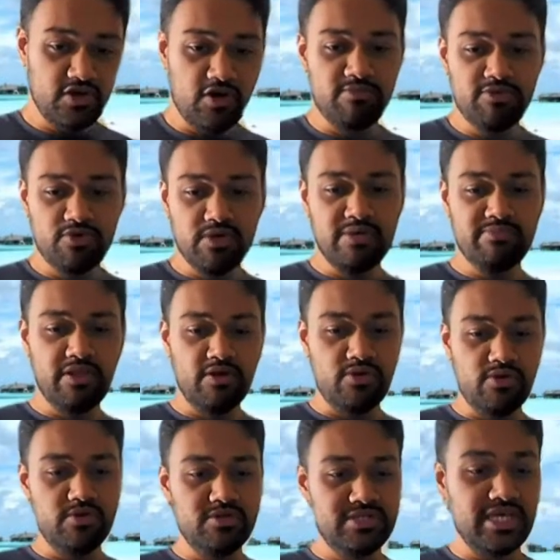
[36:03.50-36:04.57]
job to keep the
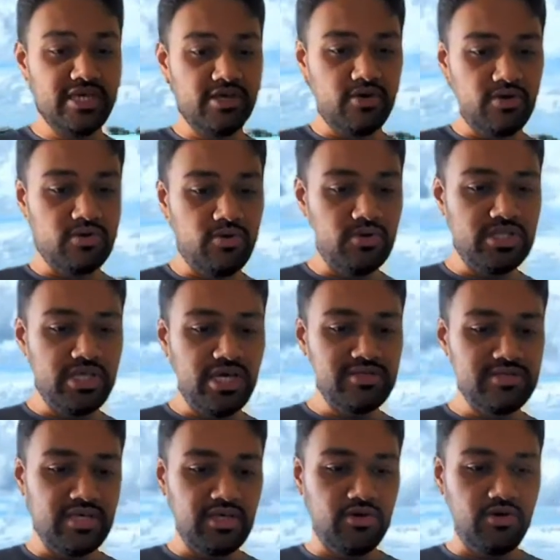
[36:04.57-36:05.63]
whole thing
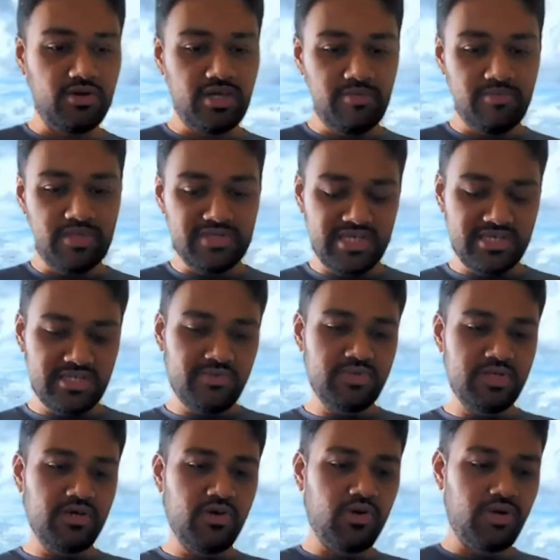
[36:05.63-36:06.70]
secure, keep the system
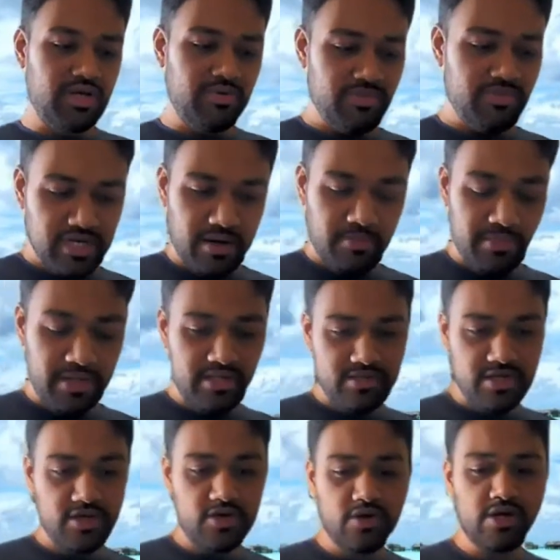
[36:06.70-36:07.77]
secure, keep the company
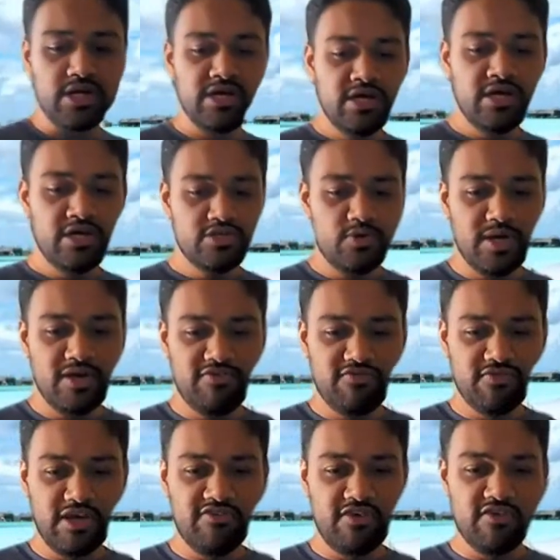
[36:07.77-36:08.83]
secure. So if
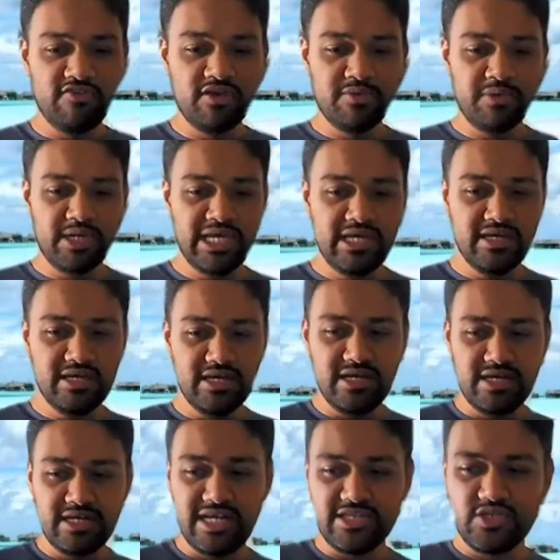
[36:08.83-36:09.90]
everybody
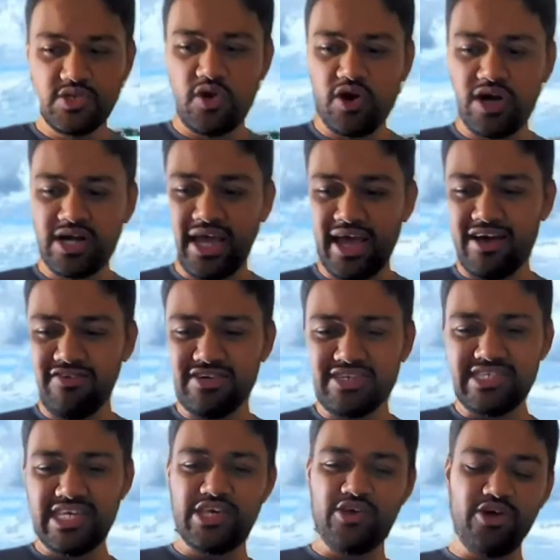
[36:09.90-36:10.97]
does not have a
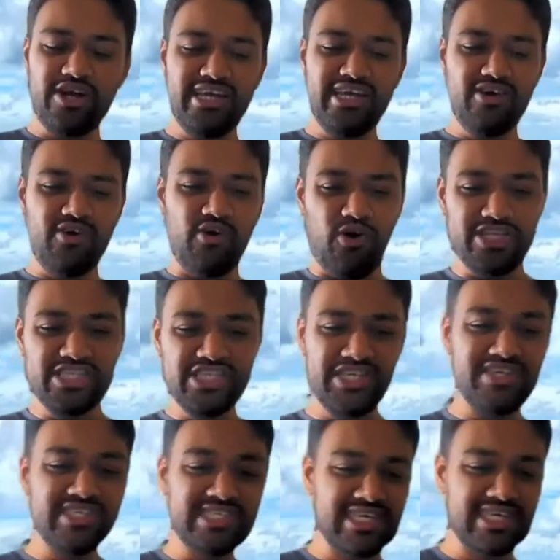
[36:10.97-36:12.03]
security
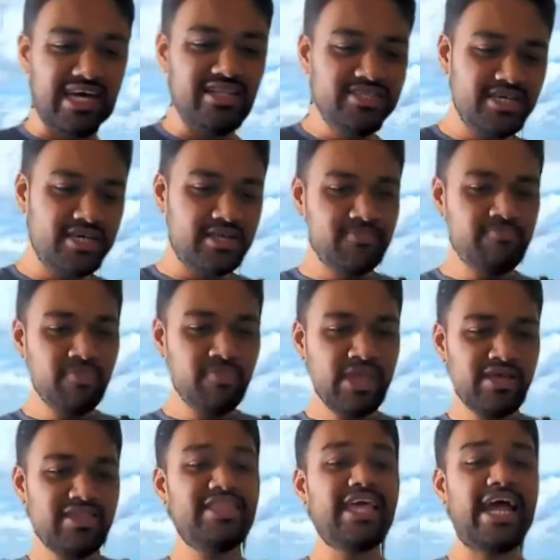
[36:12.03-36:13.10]
conscious culture,
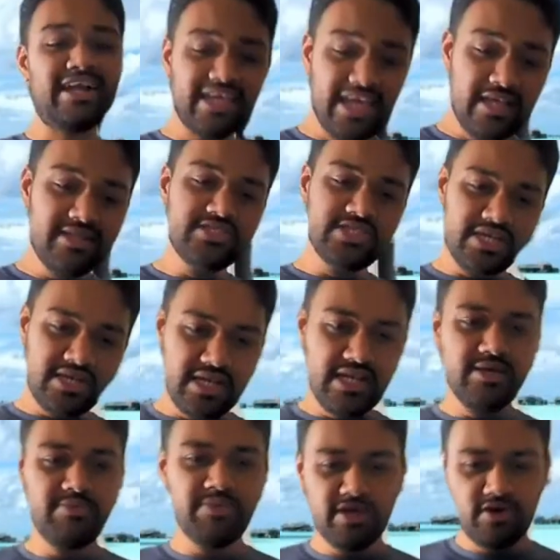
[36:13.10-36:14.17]
that can generally
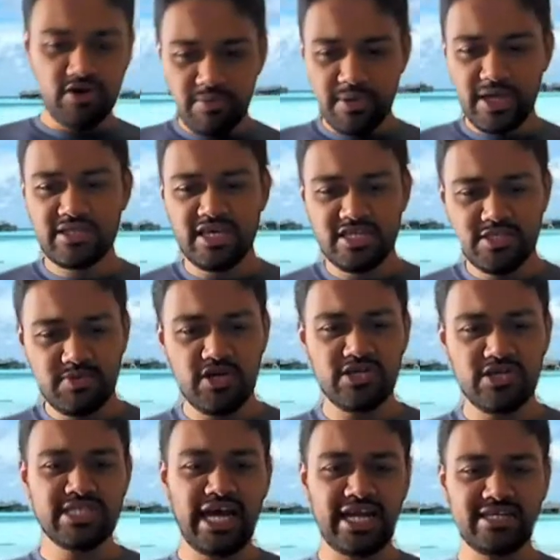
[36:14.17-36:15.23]
make or break things, because
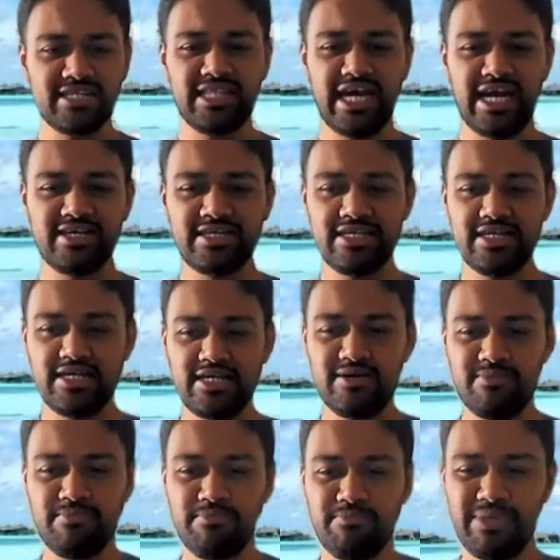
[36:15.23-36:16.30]
that
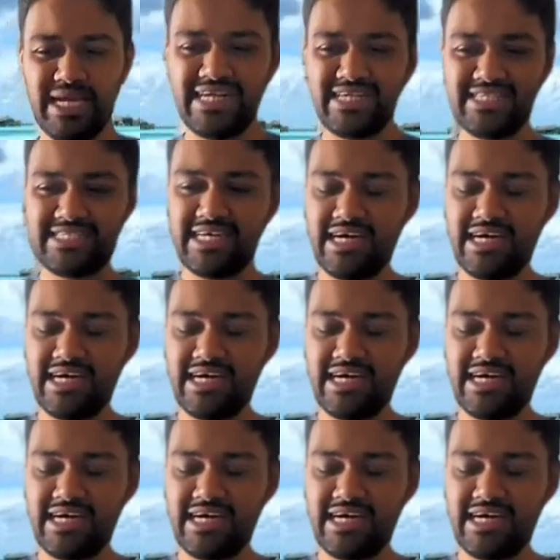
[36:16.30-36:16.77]
builds